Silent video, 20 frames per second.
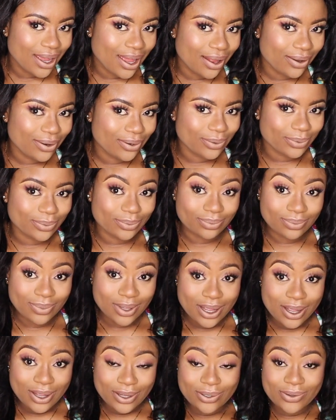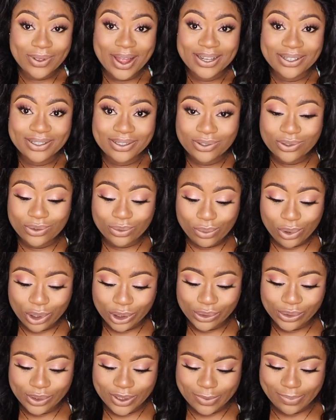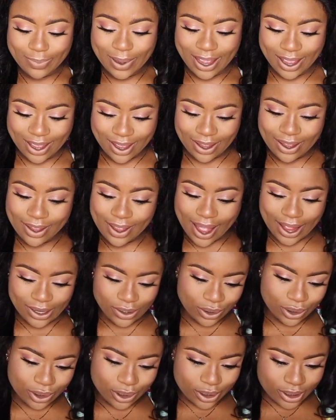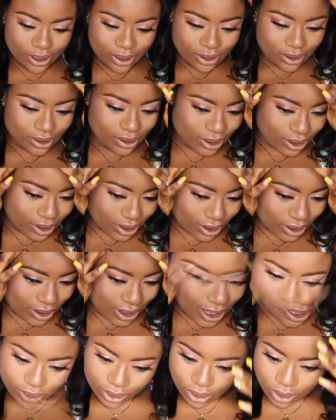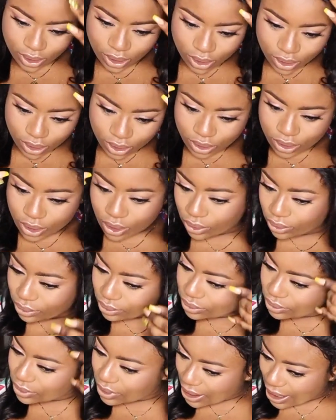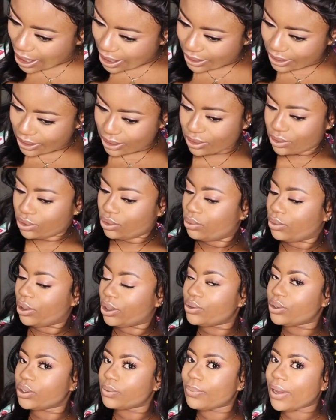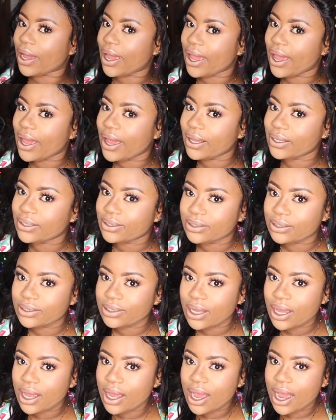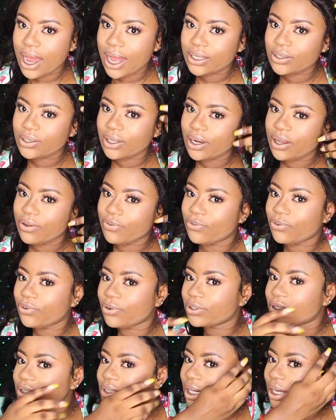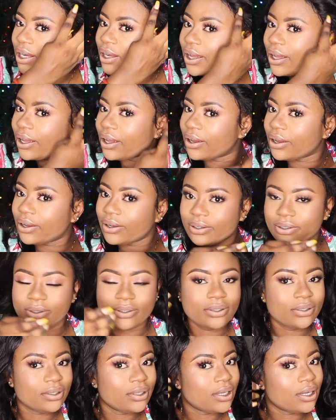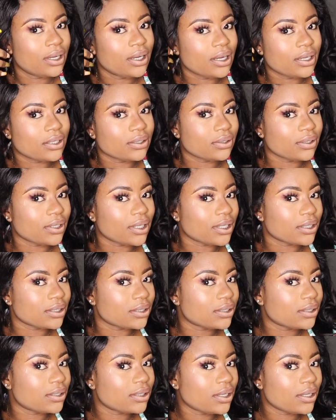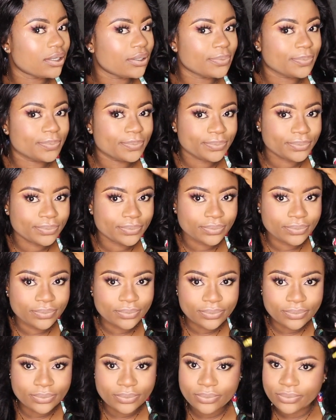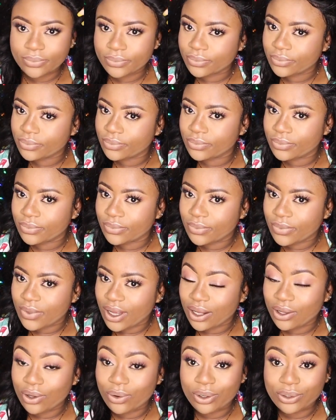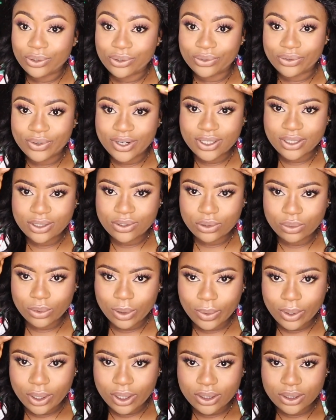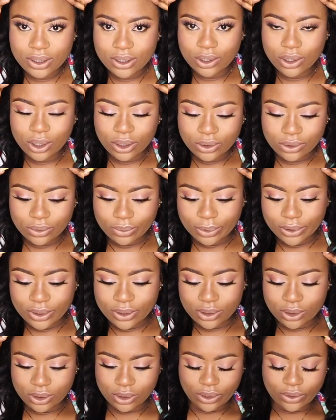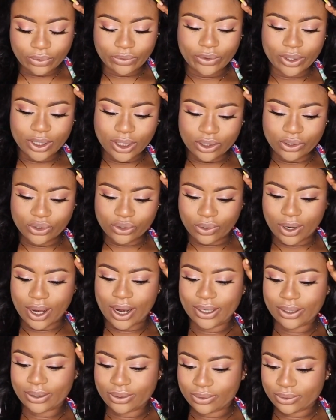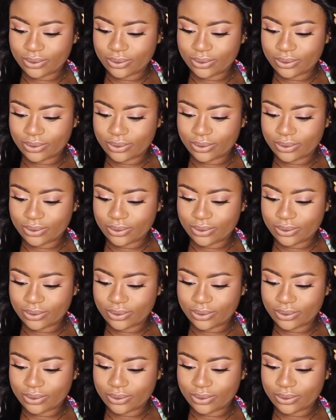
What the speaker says: I don't know. So I didn't do much with my hair. I just laid down. So I didn't do much with my hair. It's actually a frontal hair. So you can see I don't want to raise it too much because the got to be it's not really dry.